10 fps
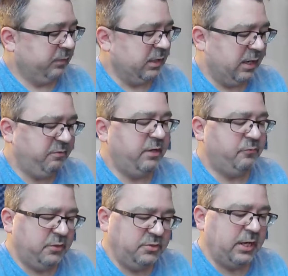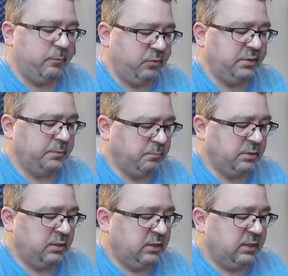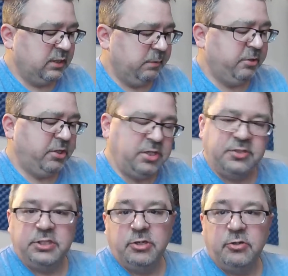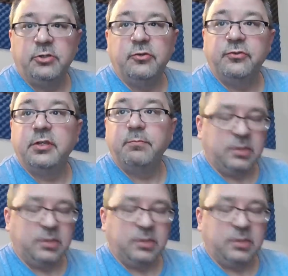I've had a fun time with them, and I'm going to continue to use them.